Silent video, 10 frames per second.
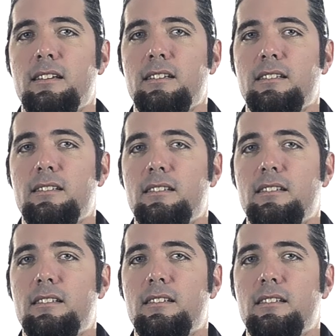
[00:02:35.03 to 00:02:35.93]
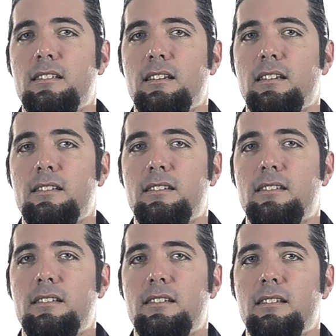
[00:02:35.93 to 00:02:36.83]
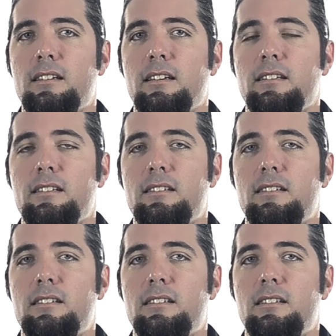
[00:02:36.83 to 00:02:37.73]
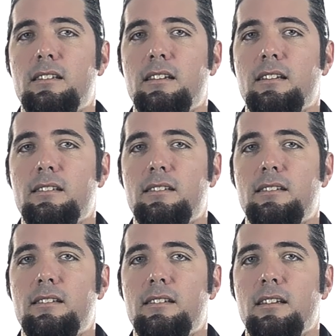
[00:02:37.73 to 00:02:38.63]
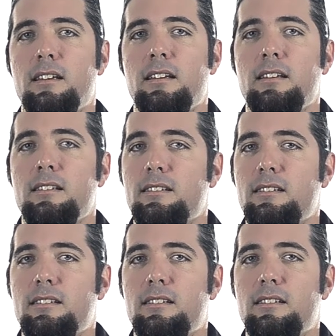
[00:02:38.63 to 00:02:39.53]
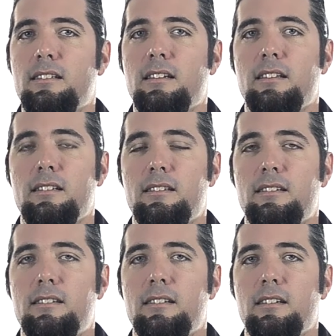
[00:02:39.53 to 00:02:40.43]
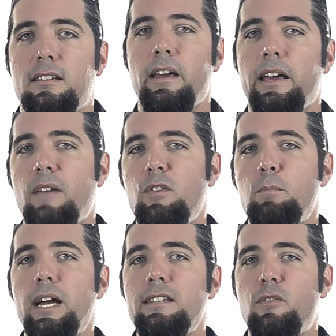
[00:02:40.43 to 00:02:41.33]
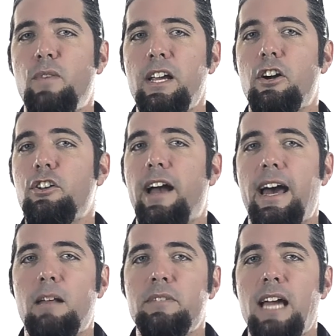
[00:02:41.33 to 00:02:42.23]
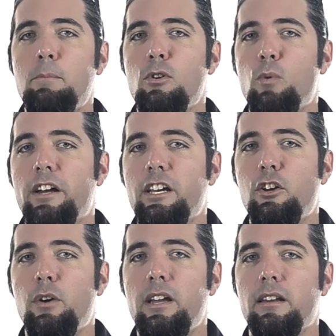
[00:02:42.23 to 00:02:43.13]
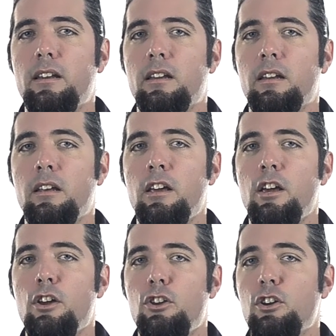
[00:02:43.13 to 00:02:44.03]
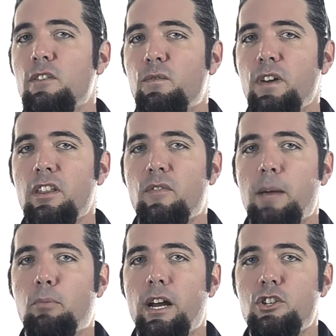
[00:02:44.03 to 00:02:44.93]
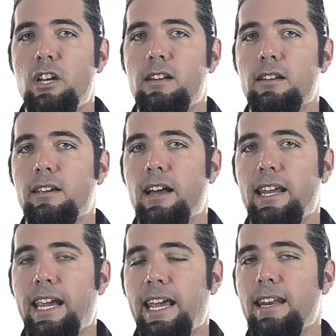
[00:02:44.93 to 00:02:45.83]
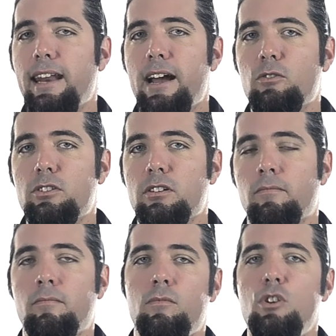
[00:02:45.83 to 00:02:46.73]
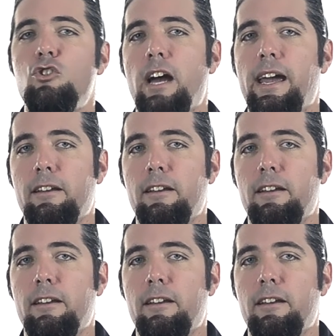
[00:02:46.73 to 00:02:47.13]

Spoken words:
Z, S, Z, S, Z, S. If you place a finger on your Adam's apple while you do it, you can feel the vibration cutting in and out. You try it.